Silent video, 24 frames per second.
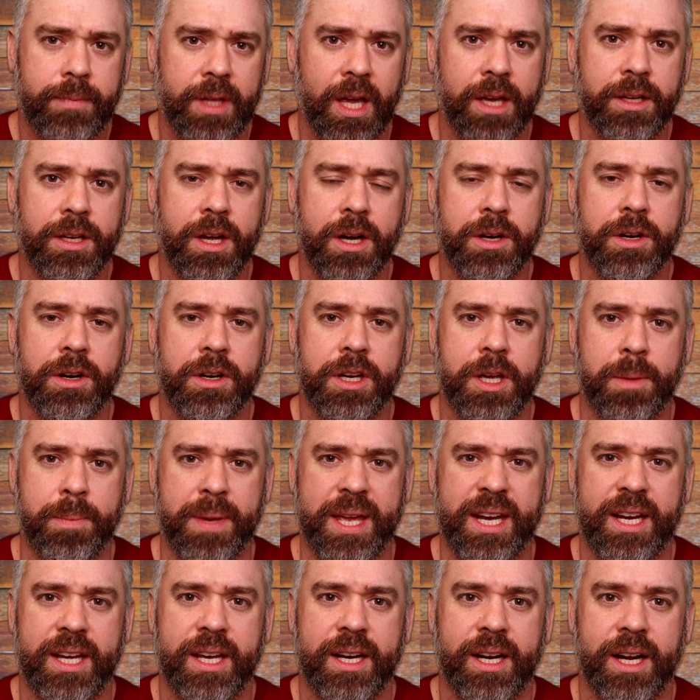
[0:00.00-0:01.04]
a younger
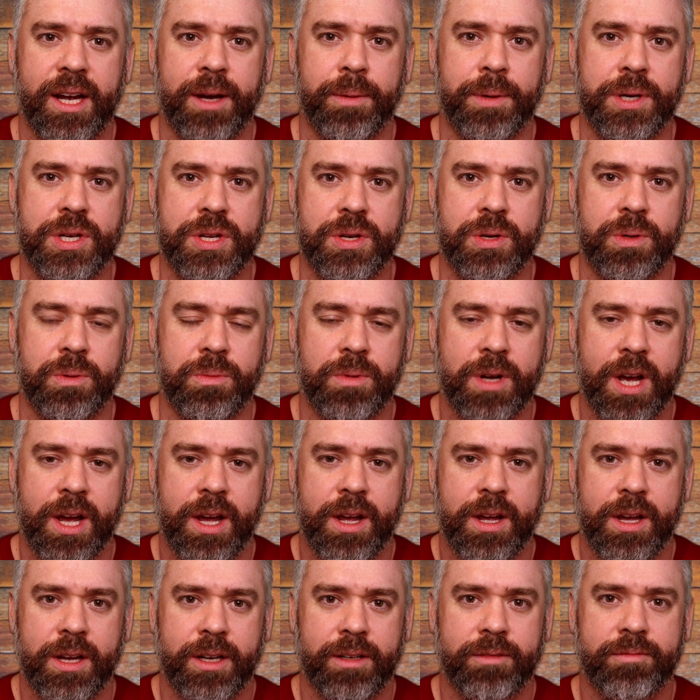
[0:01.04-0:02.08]
comedian, I would do
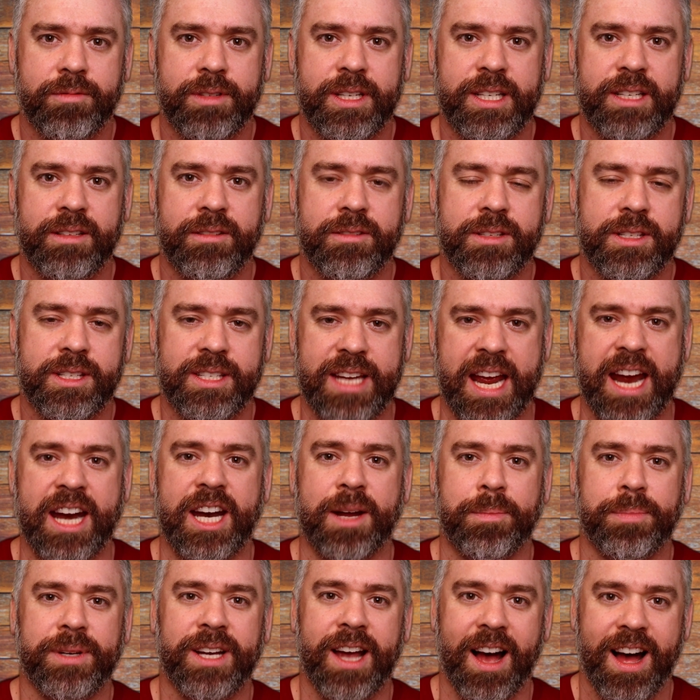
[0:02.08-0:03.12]

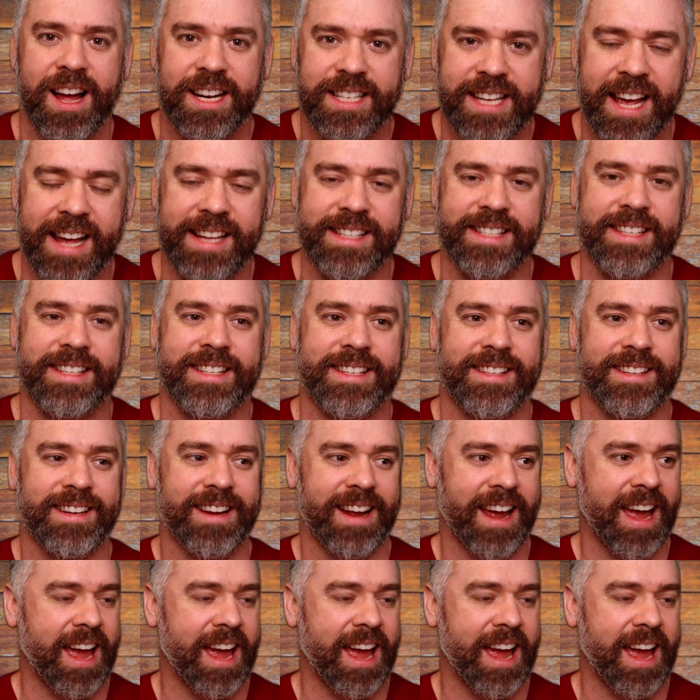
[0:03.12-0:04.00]
stand-up contests,